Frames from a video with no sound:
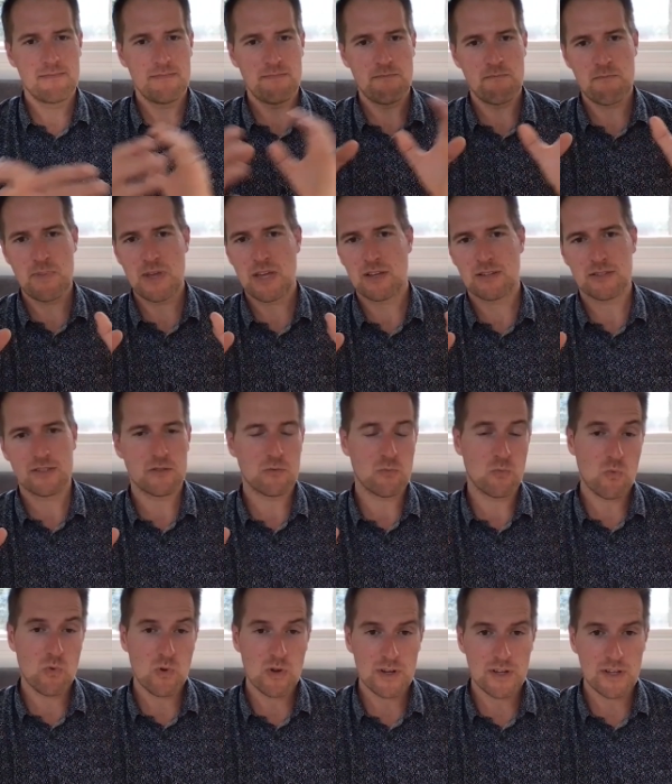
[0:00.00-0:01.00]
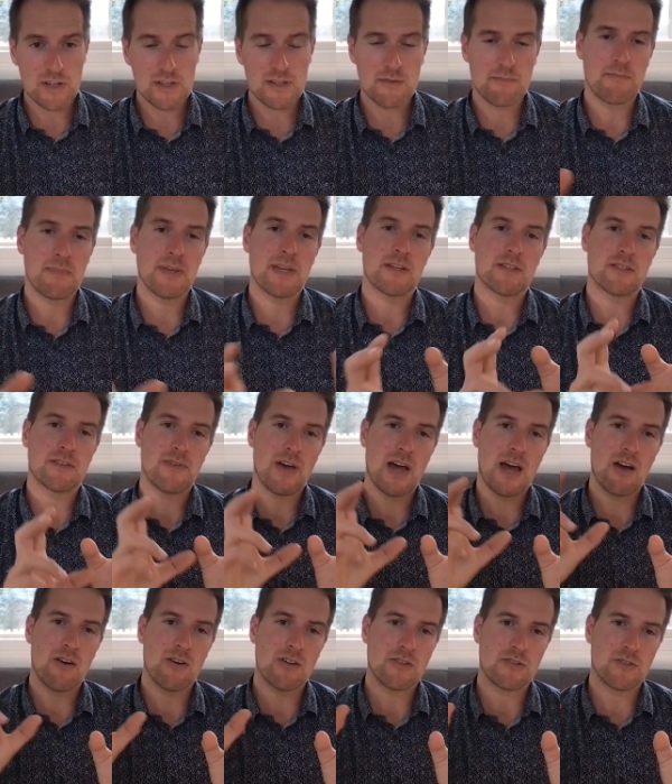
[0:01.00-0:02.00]
because it's wooded, because of
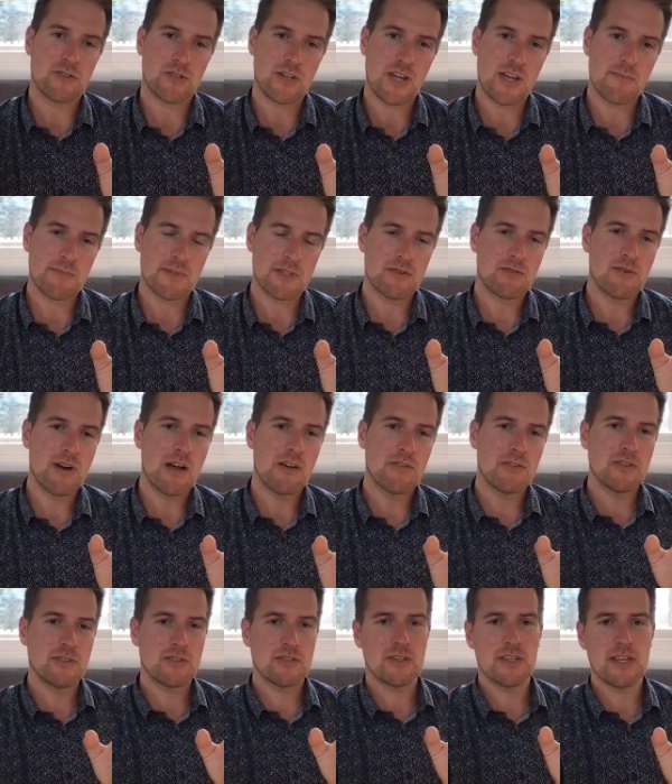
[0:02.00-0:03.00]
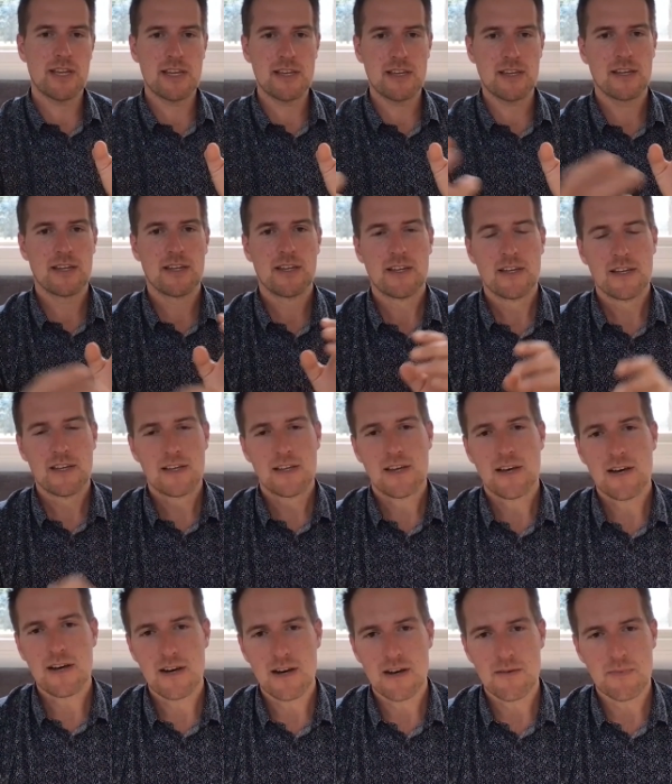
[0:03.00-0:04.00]
how it's shaped around this lake,
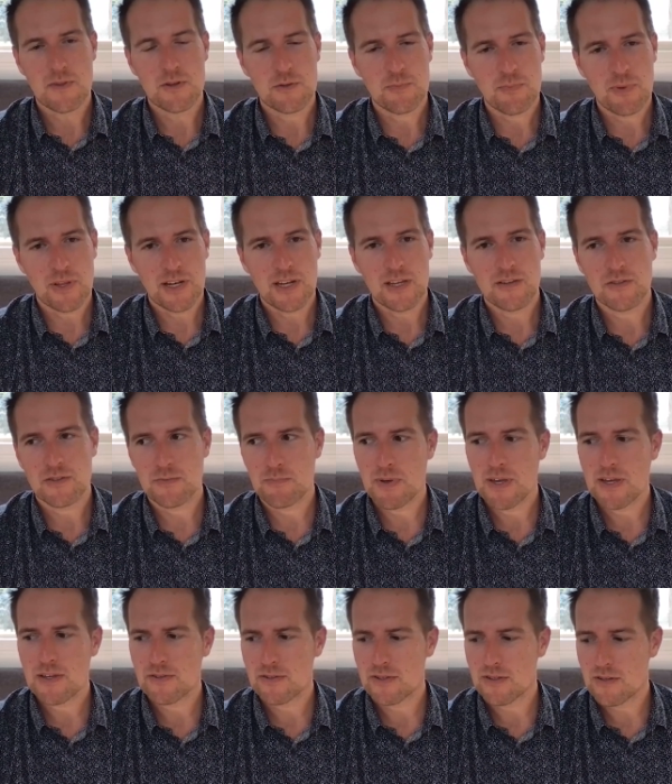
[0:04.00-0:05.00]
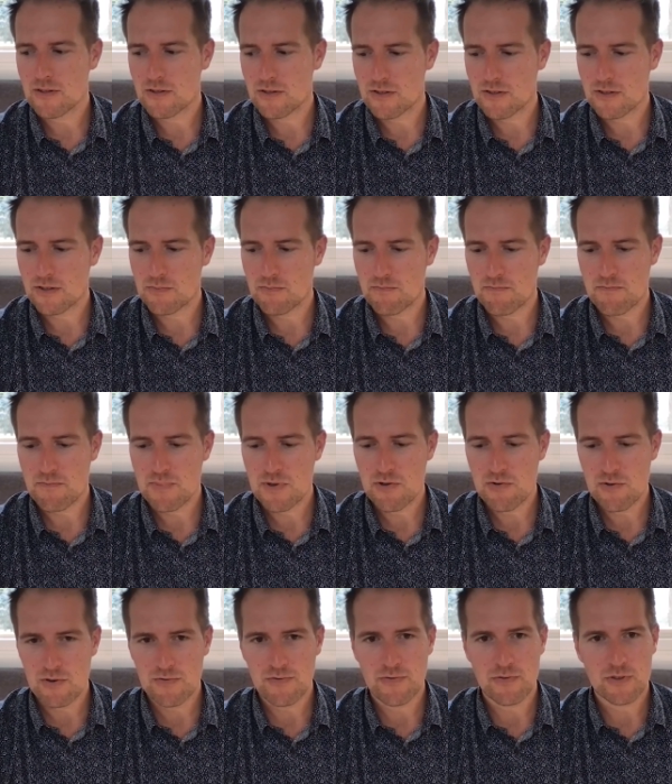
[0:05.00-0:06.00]
there's plenty of space, and there's this
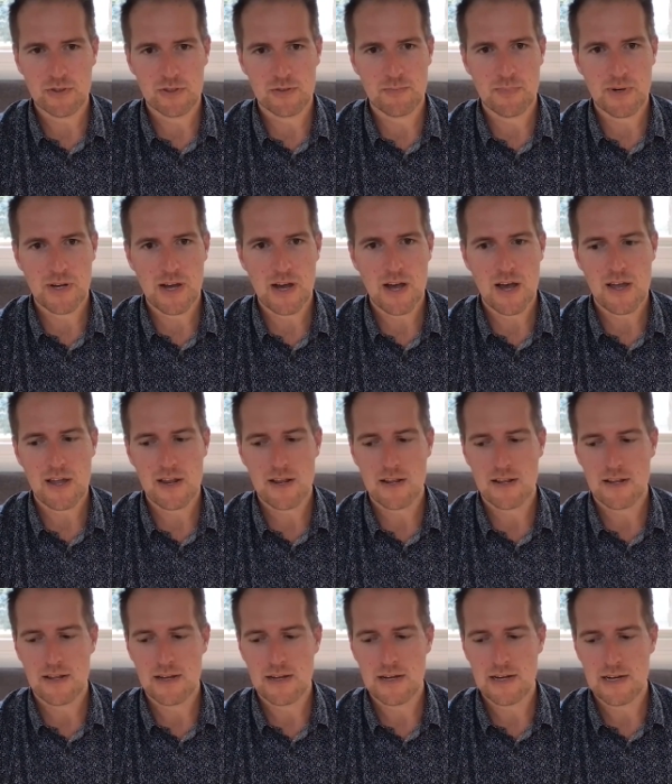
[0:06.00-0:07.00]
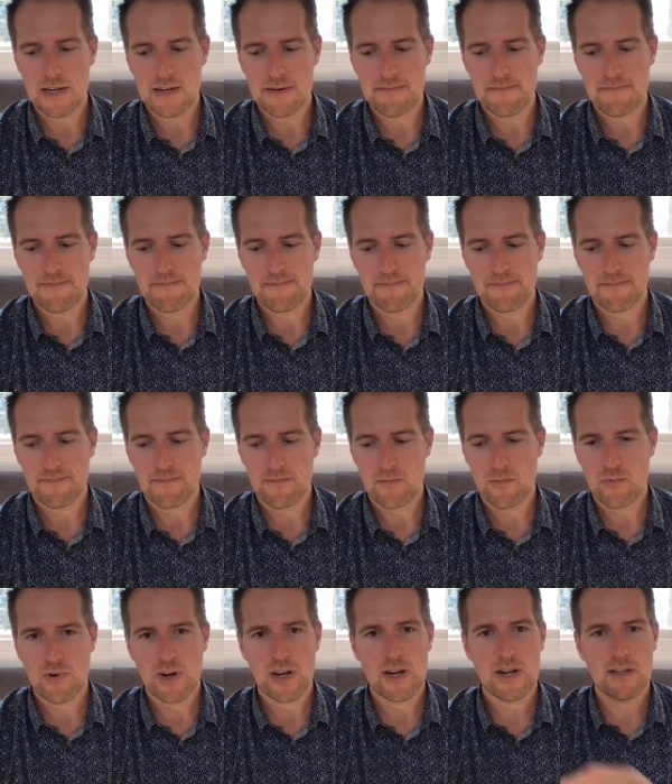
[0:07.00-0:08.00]
beautiful spot
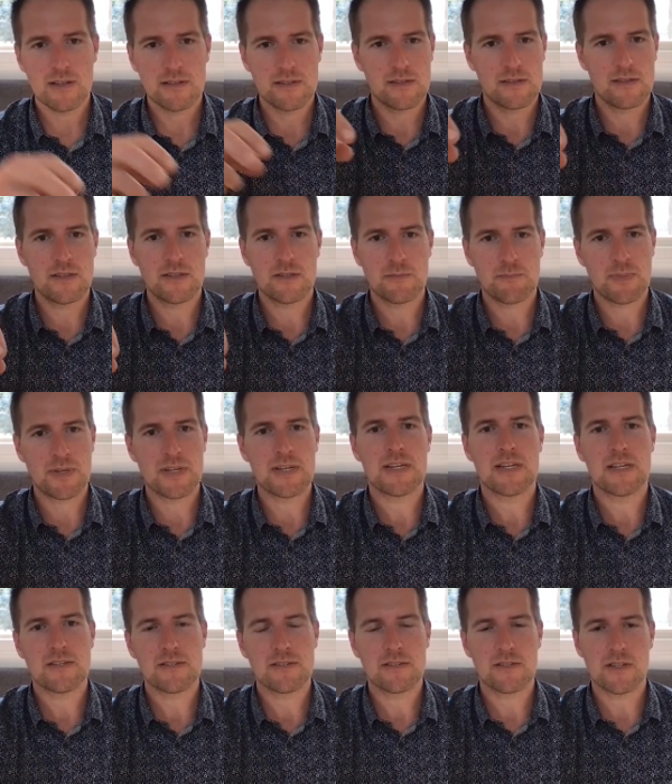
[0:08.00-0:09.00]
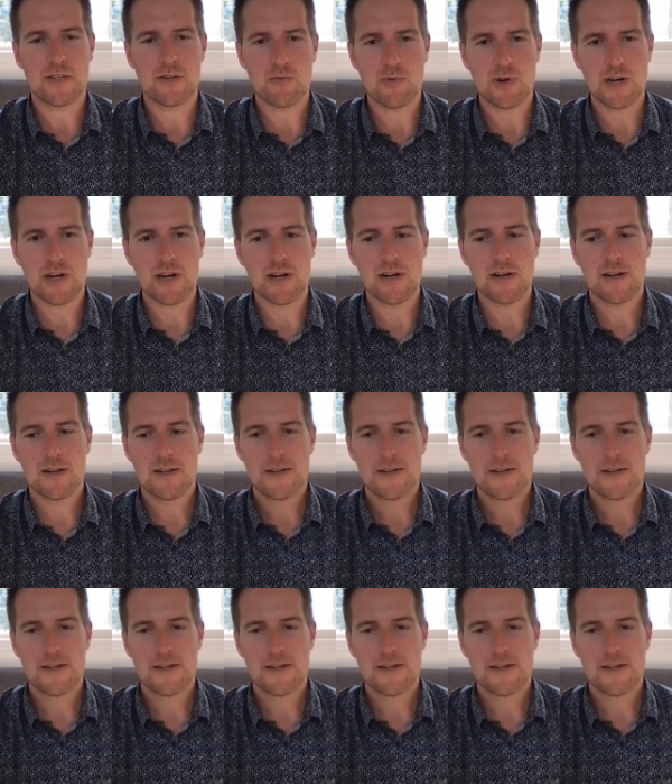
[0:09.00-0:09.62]
right on this peninsula where,